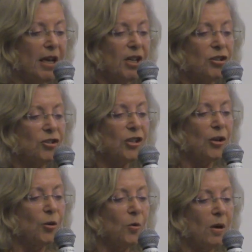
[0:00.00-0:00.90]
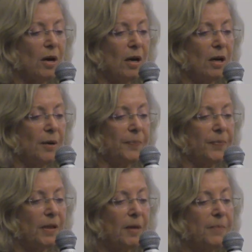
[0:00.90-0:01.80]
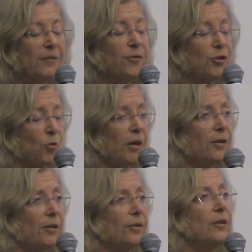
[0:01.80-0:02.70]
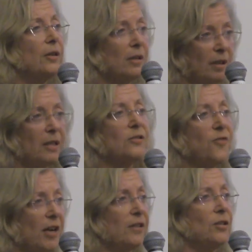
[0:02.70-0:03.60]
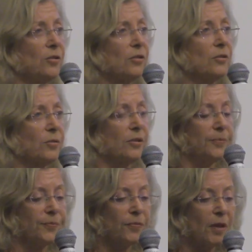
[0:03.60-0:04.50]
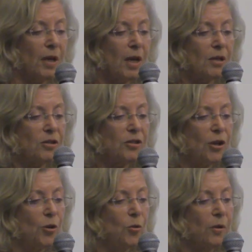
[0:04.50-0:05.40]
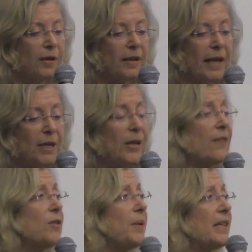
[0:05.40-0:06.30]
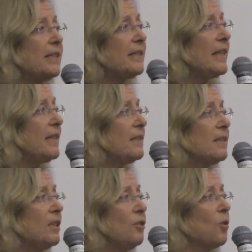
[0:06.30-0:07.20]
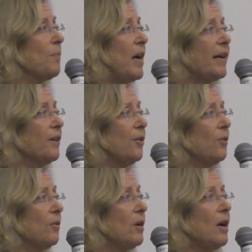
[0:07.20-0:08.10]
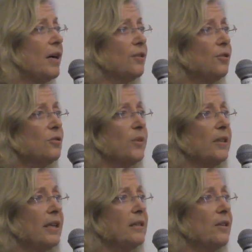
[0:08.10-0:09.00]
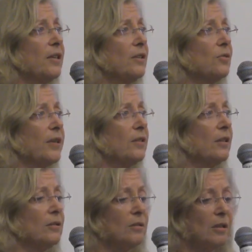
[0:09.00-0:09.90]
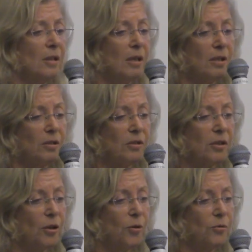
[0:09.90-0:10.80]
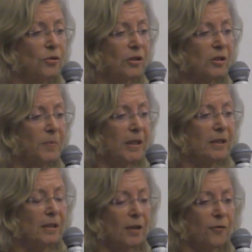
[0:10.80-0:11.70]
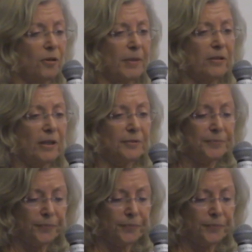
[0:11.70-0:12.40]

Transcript: So, um, but for Twitter, it's fine to use Hootsuite. So anyway, everybody sees your bio on Hootsuite, and there it is right there. So just be careful about that.